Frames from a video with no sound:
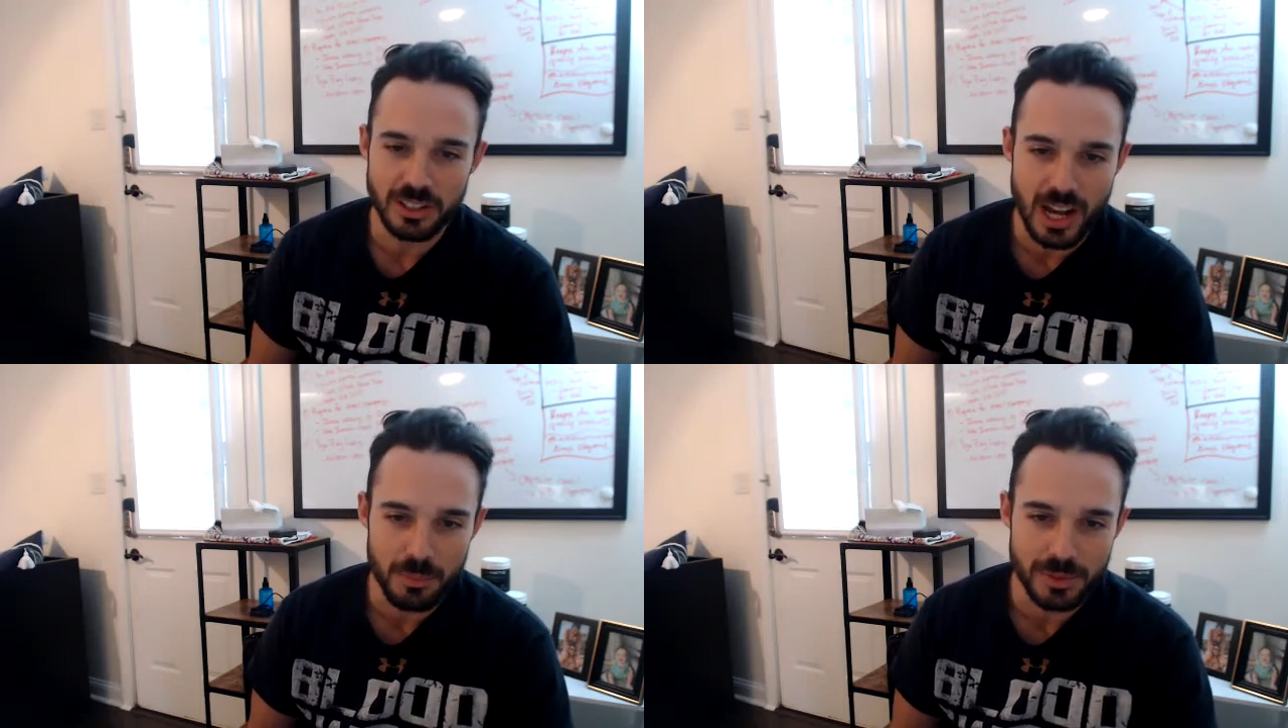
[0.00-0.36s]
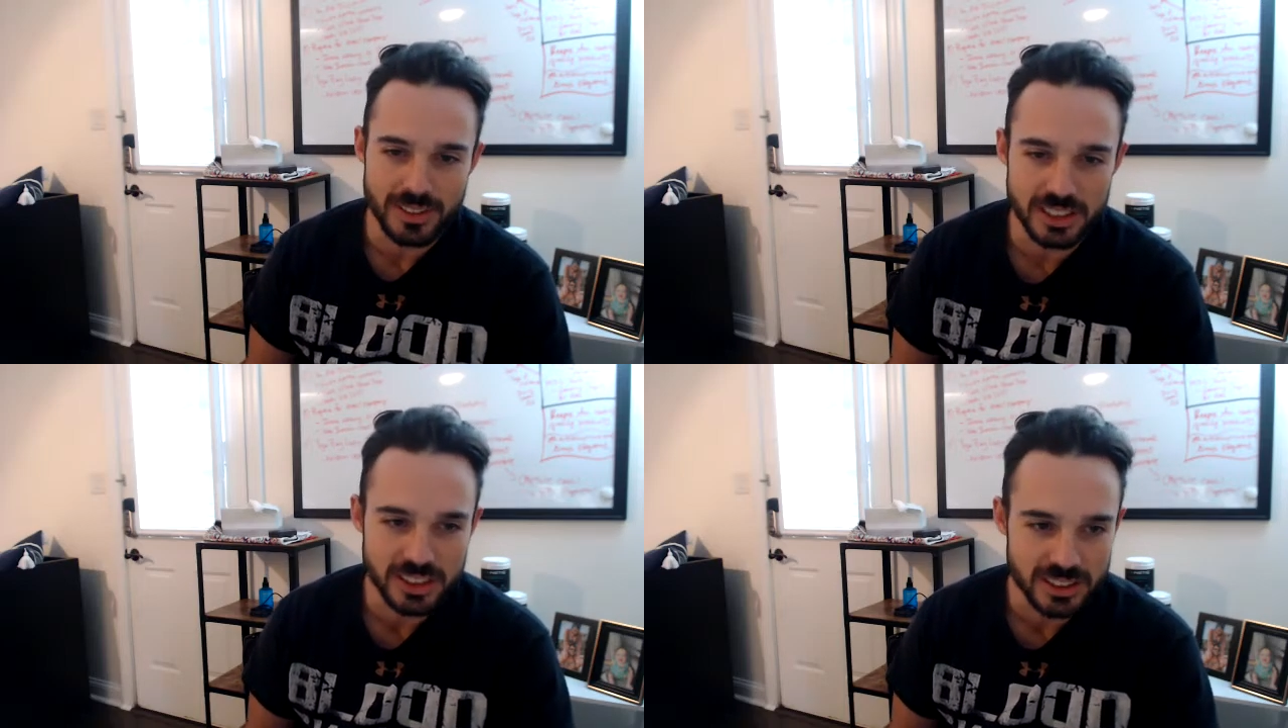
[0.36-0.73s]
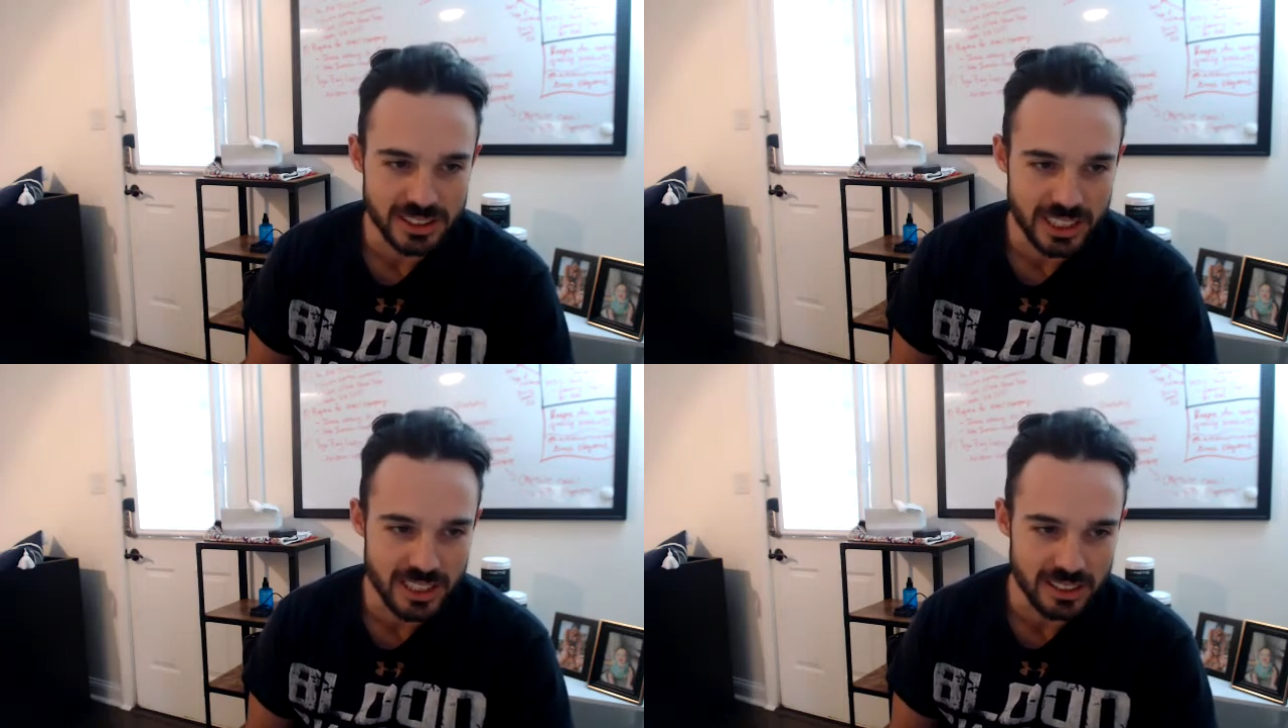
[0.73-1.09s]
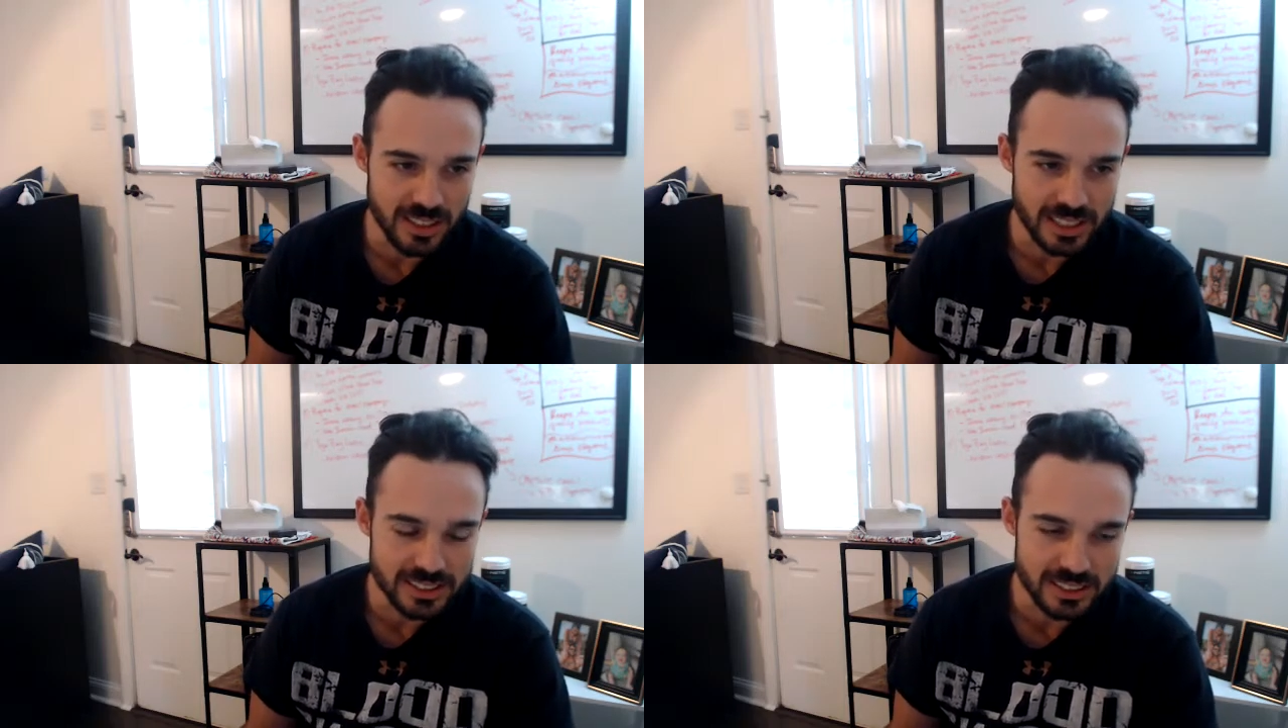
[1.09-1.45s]
competition's getting
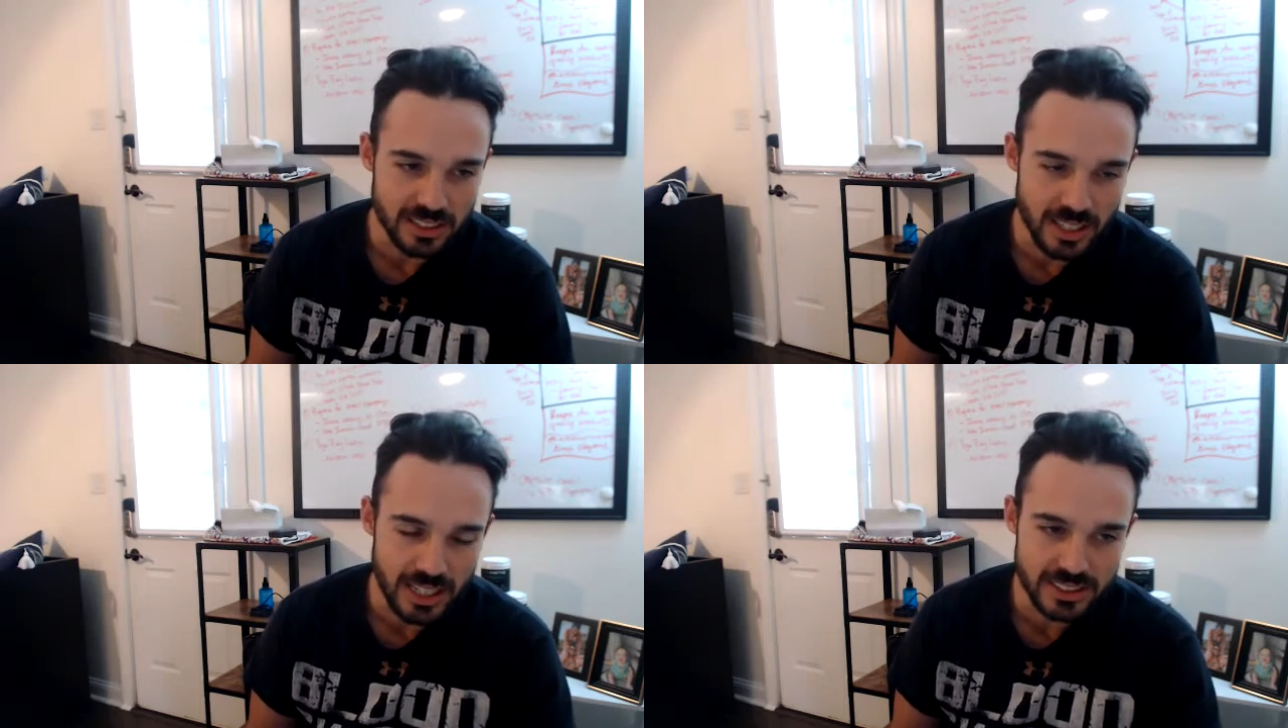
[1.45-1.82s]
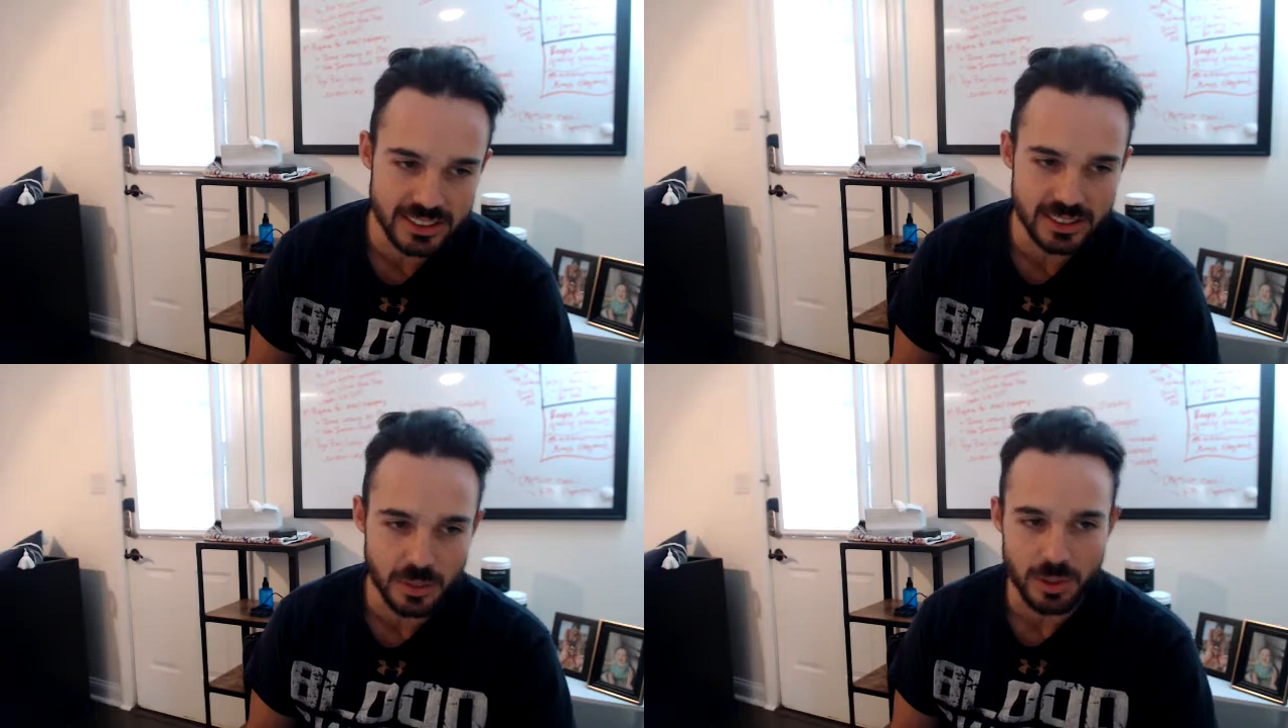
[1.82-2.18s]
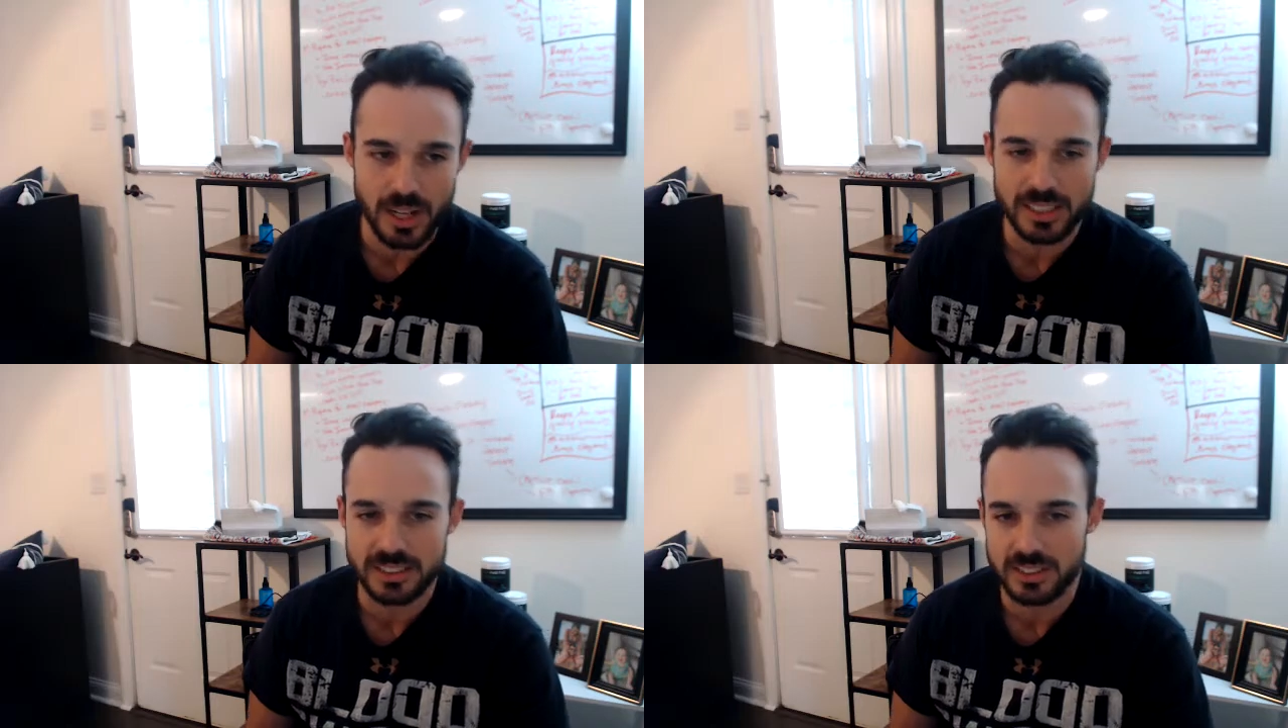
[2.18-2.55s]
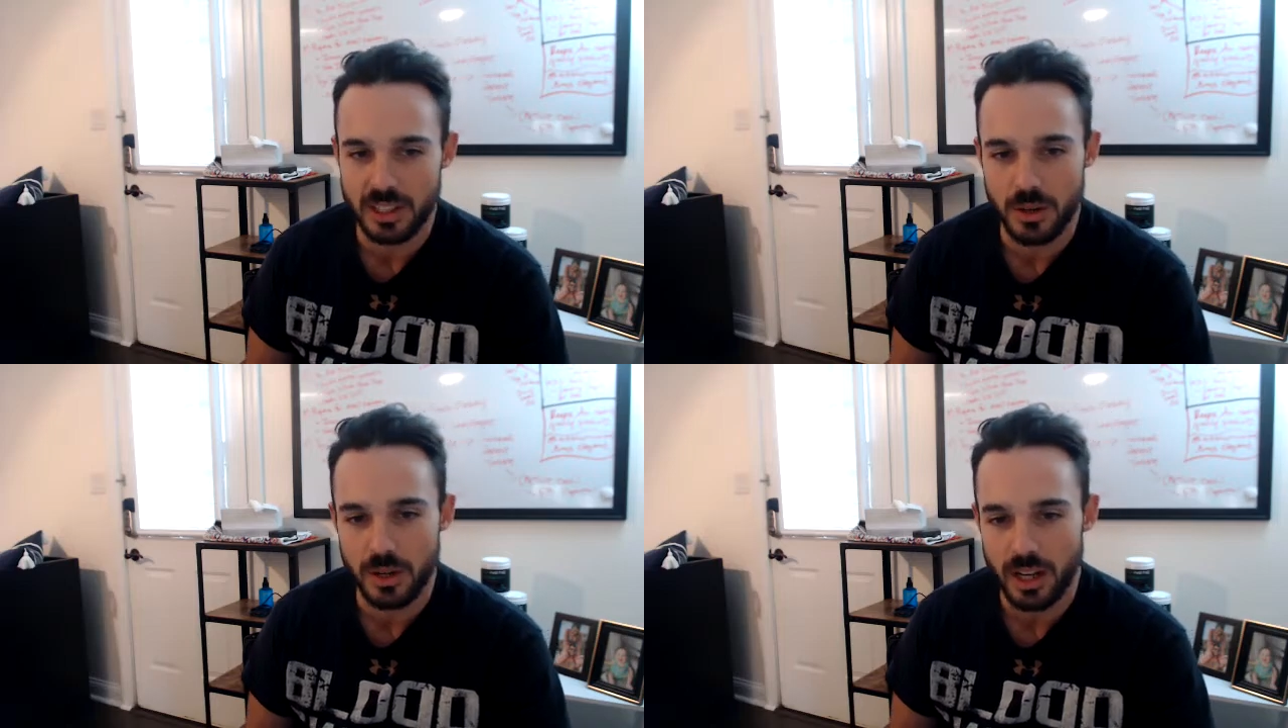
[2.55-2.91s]
less and less, the price is
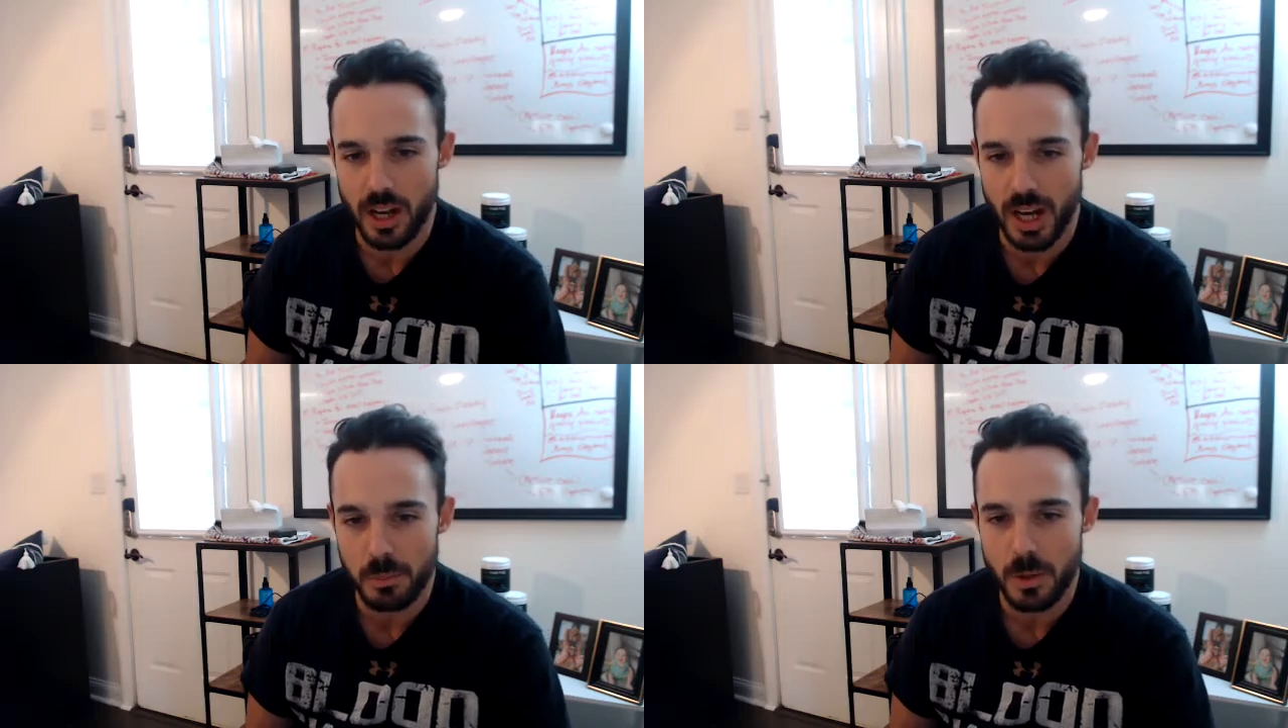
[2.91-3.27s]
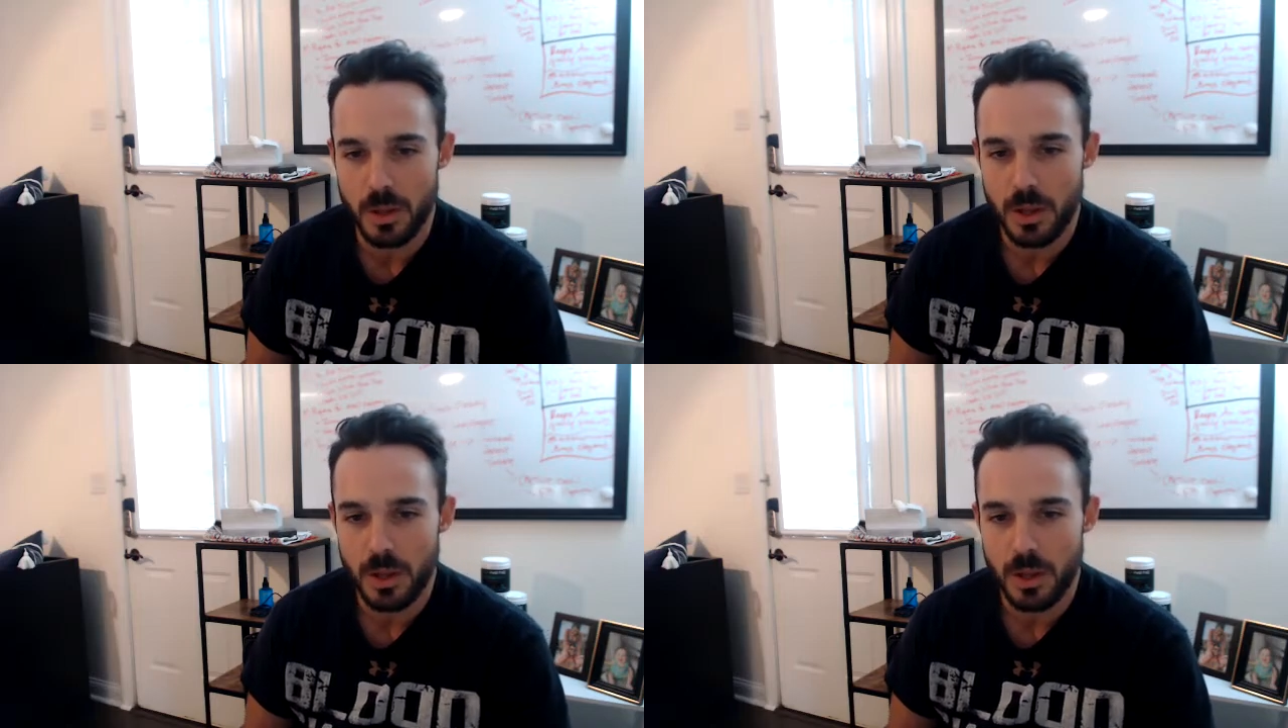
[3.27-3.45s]
going up.